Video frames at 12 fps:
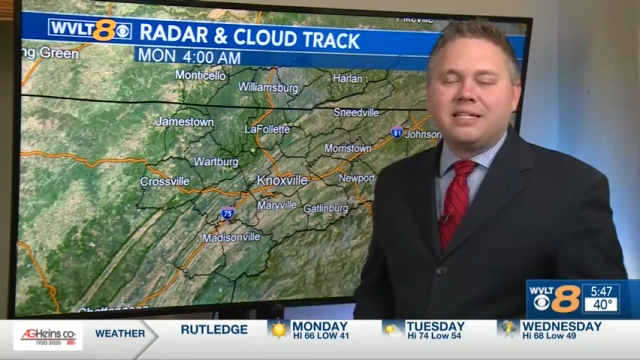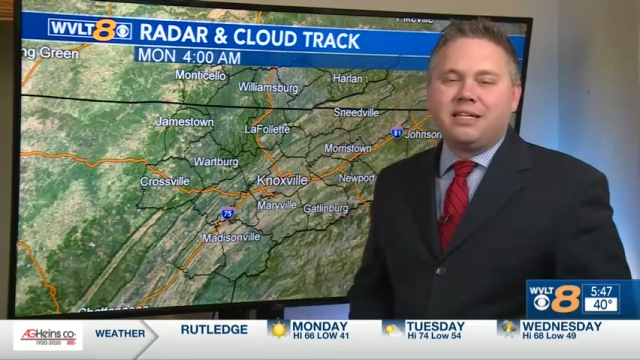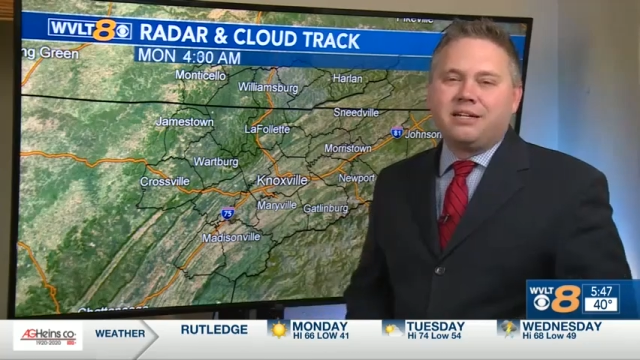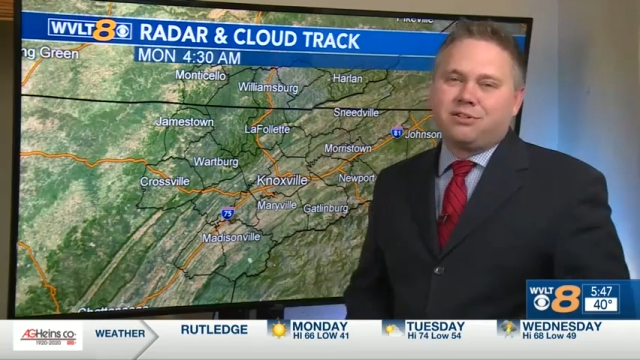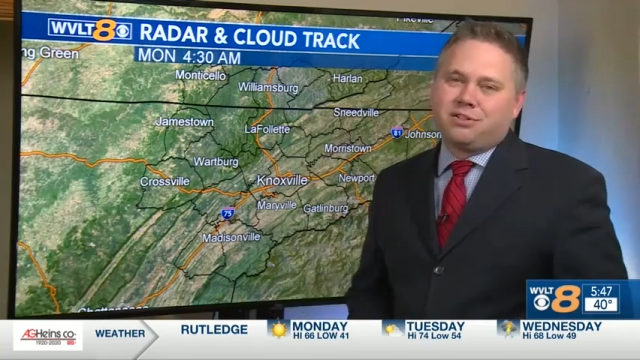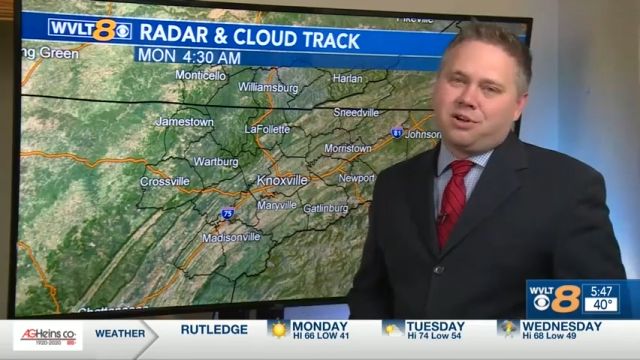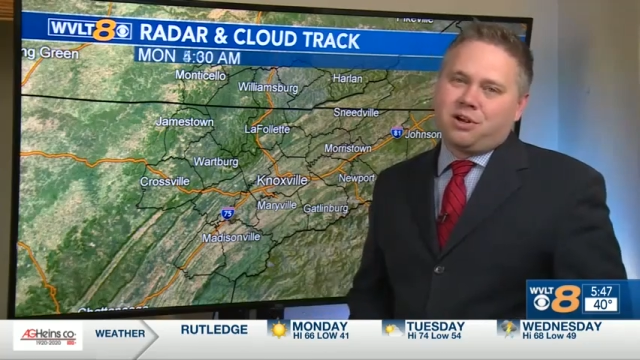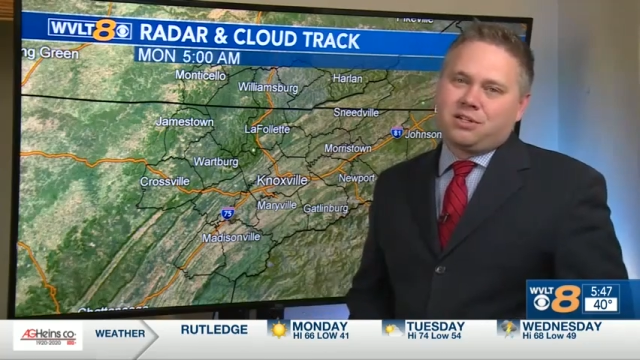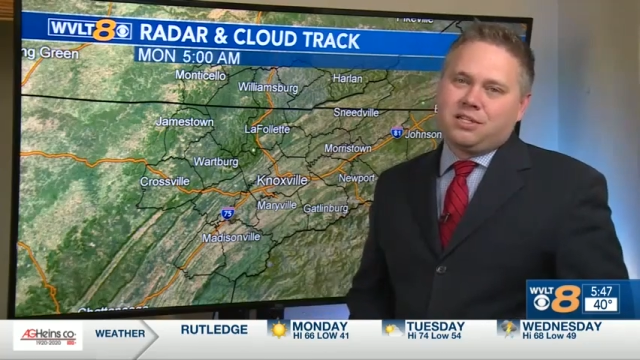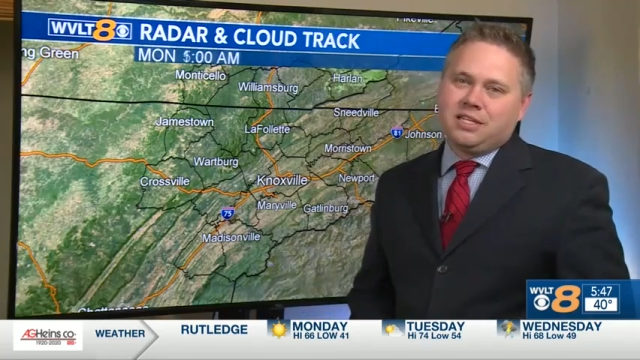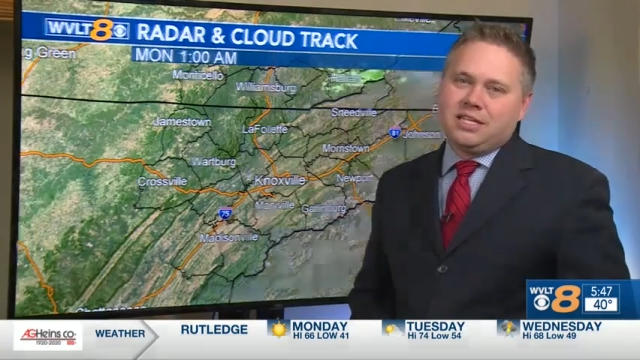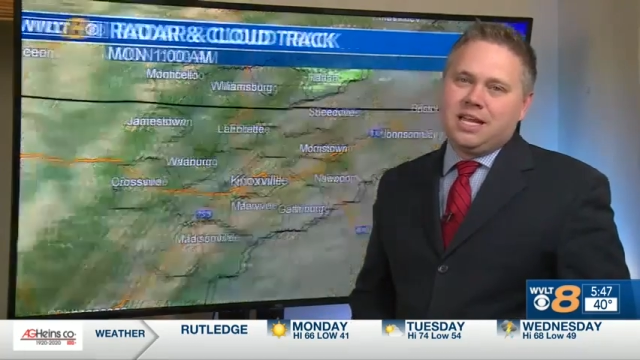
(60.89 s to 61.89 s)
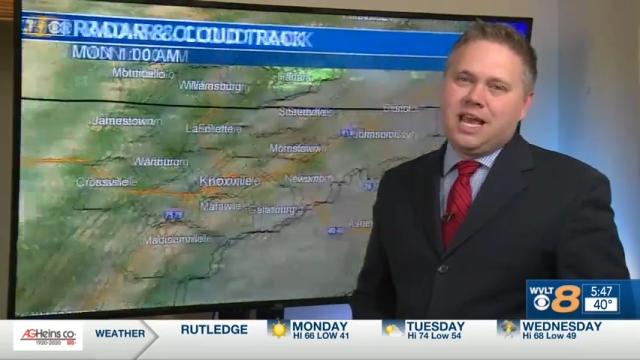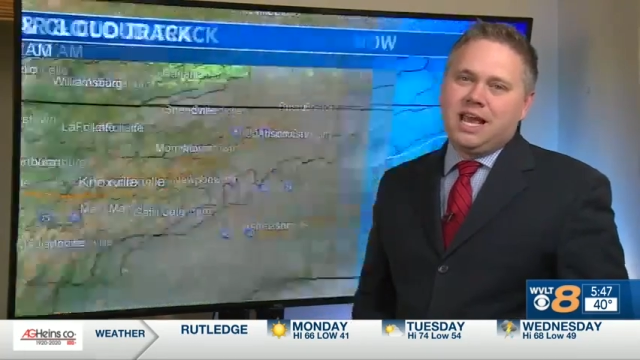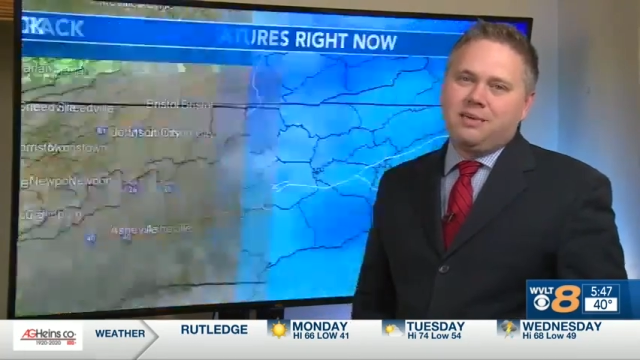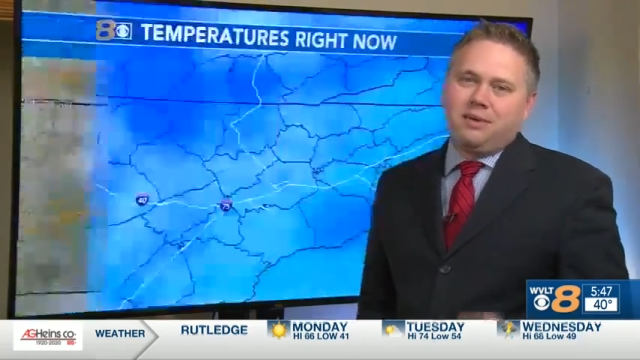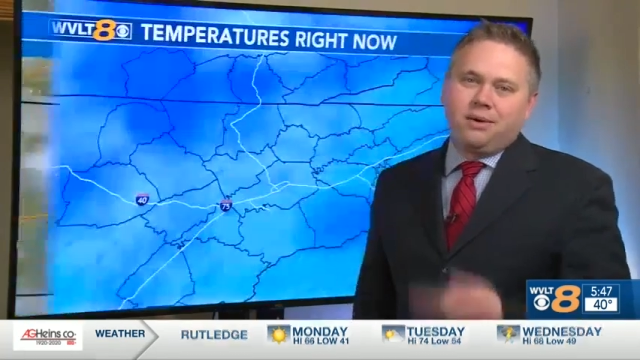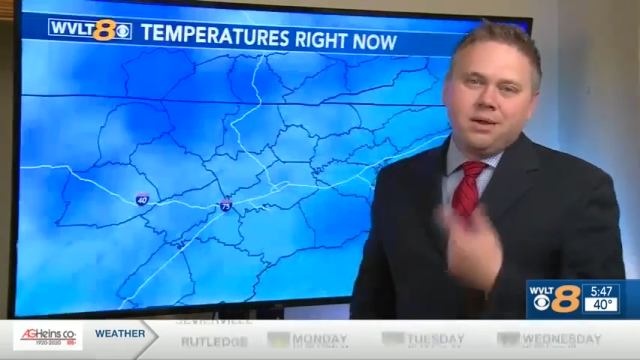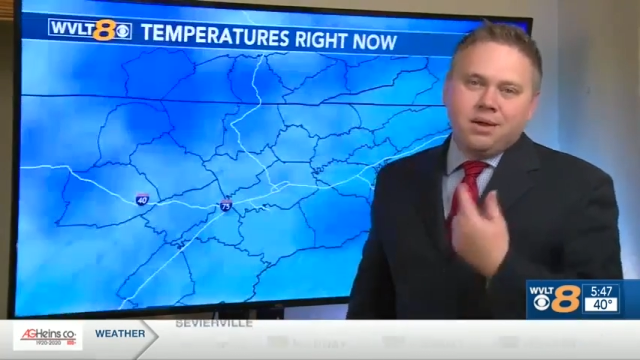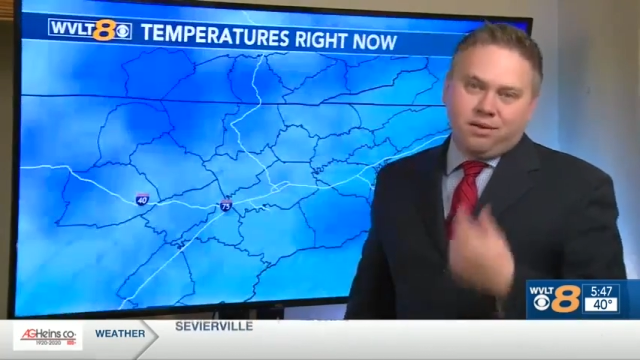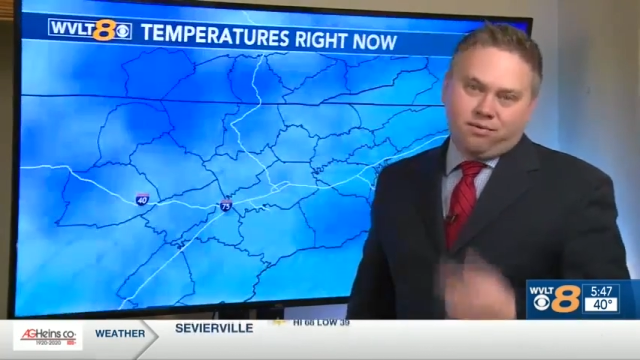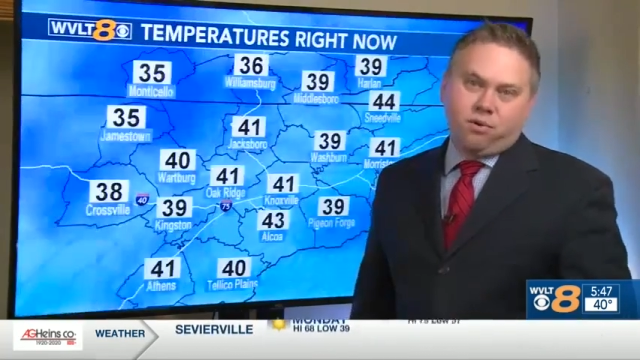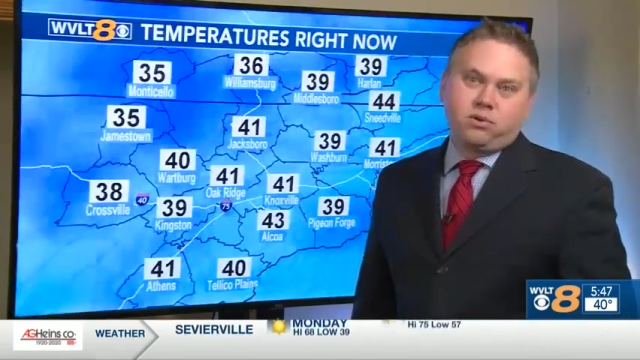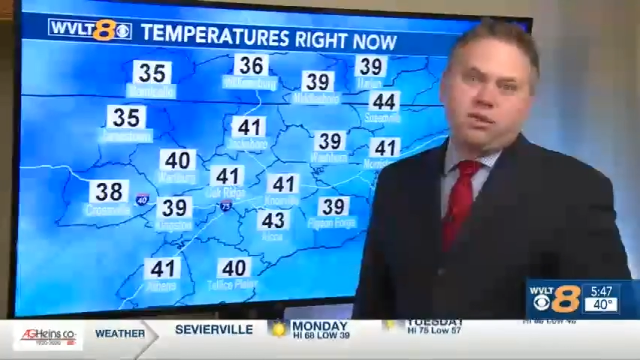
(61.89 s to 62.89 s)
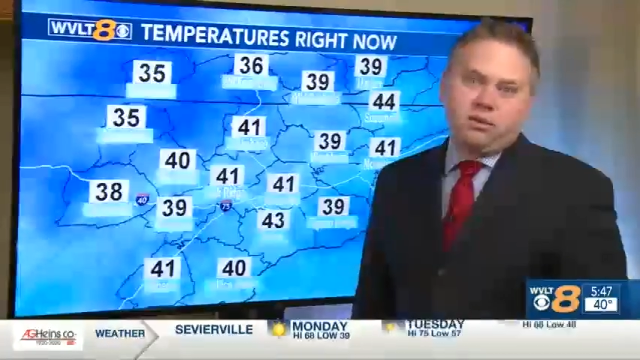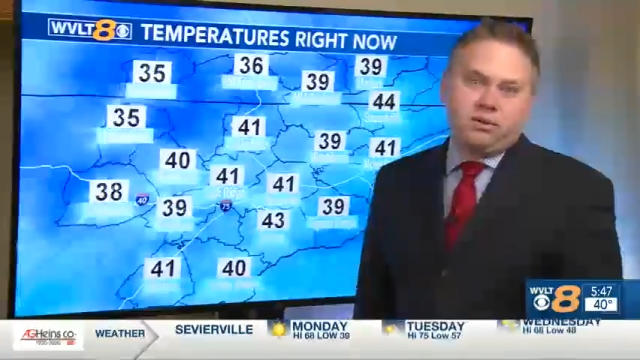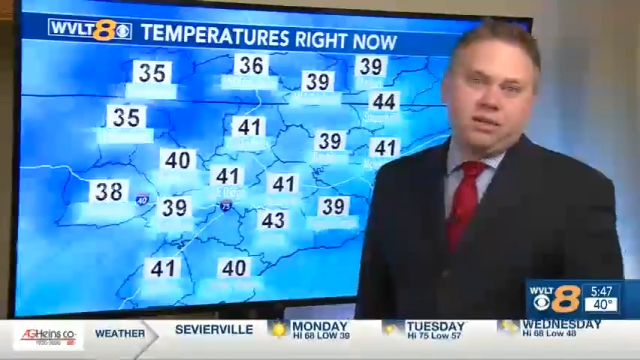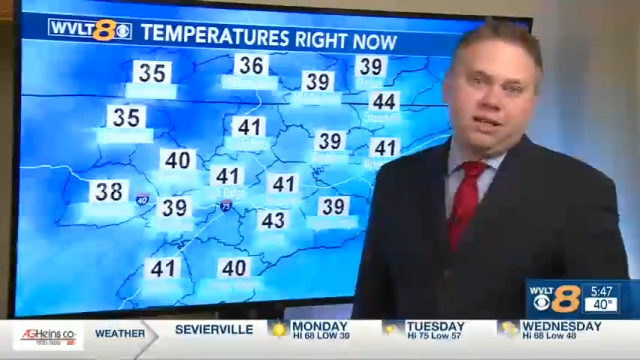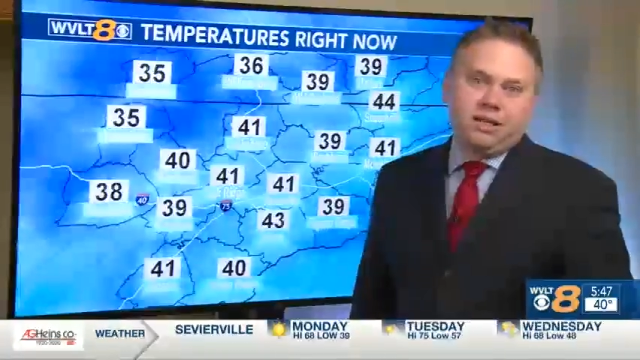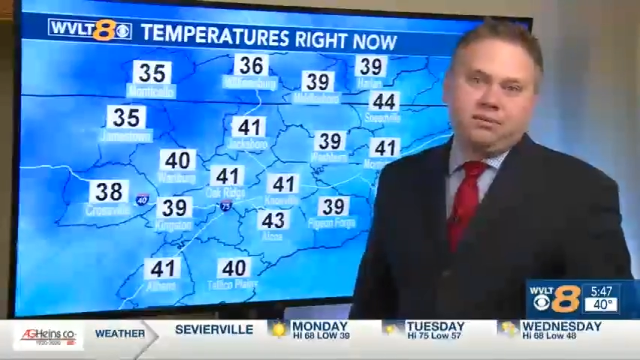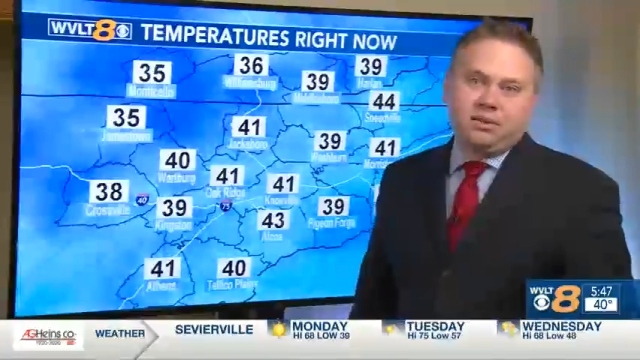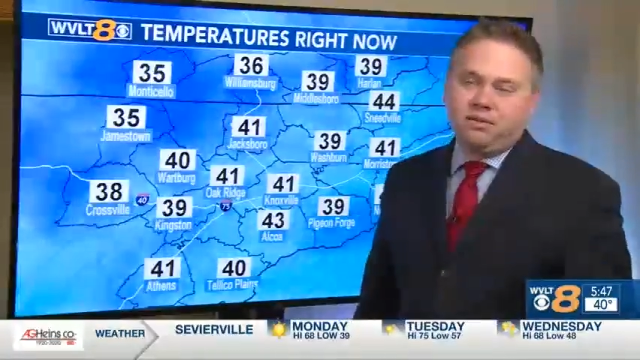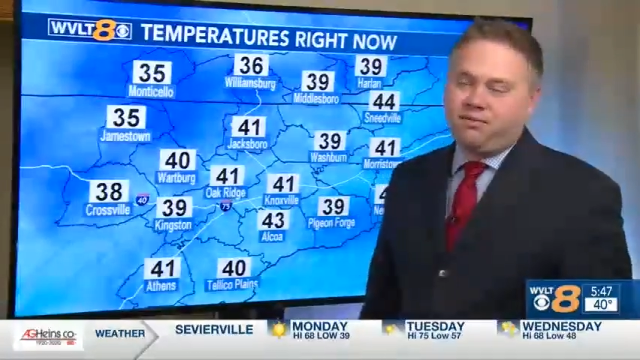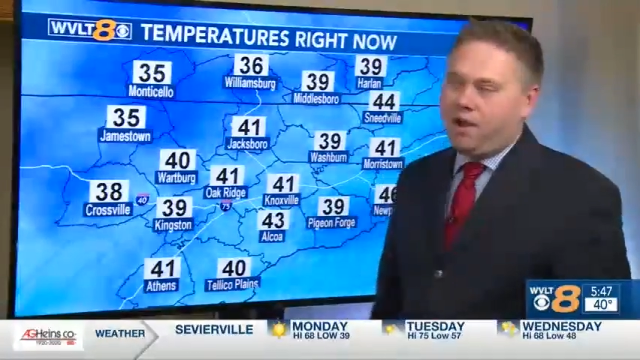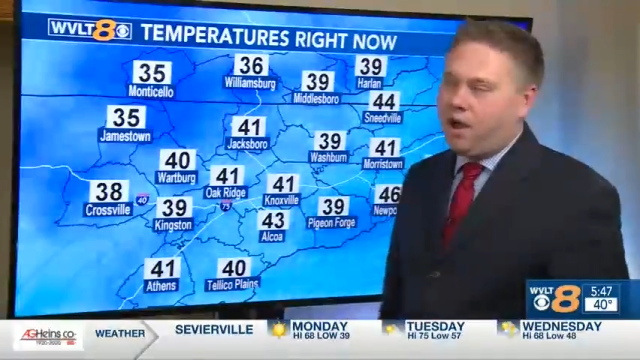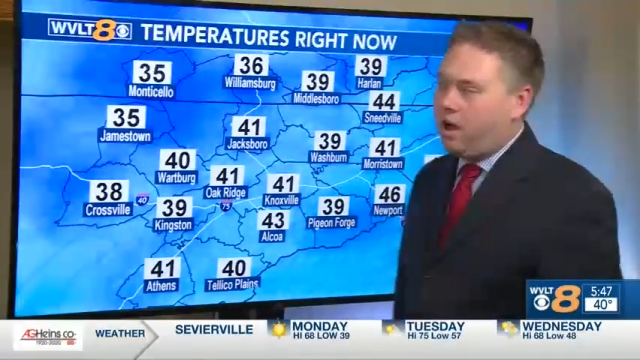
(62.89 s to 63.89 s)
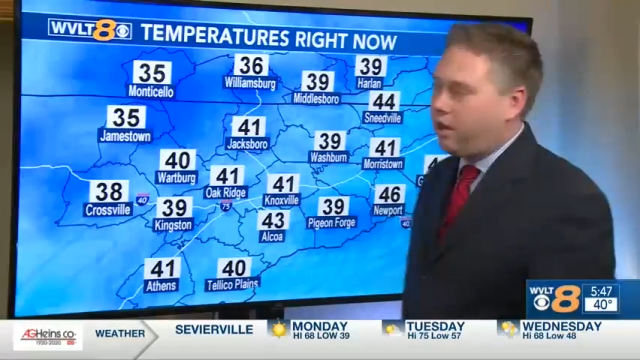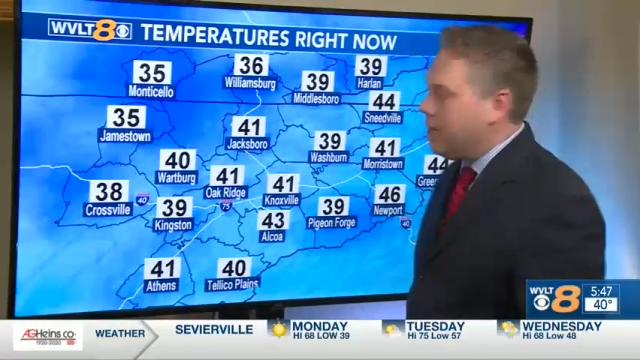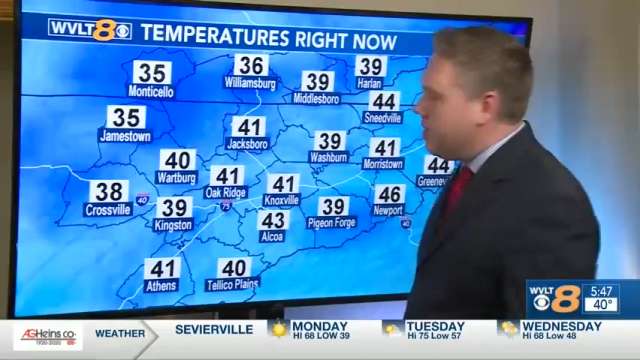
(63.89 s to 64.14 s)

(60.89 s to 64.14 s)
clear start to the day. Well, unfortunately, we're dealing with the fog.